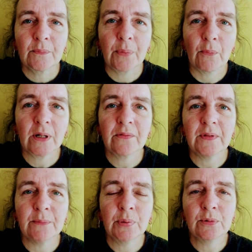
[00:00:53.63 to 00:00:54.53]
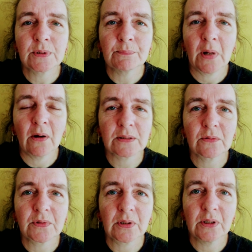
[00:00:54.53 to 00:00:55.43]
But one of the important parts
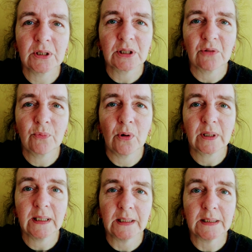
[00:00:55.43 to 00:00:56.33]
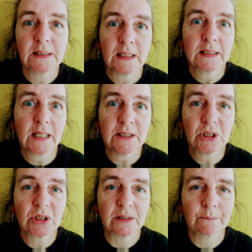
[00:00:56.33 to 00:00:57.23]
of the Gurdjieff work is
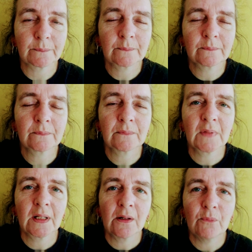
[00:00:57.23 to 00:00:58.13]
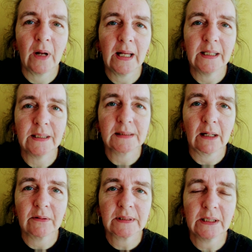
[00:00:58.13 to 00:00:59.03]
attention. Where is
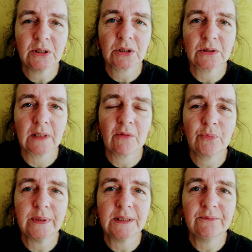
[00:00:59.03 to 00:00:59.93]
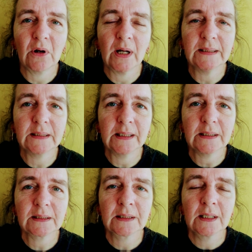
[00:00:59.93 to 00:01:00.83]
our attention? Have we divided
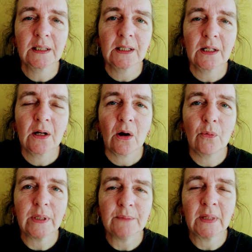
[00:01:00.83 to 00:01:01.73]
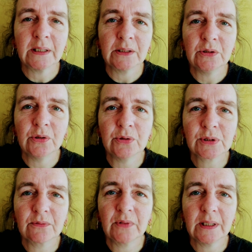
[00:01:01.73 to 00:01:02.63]
it? Are we making
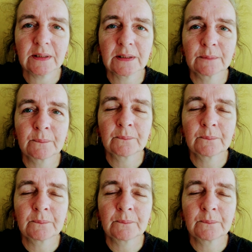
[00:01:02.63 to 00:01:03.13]
use of it?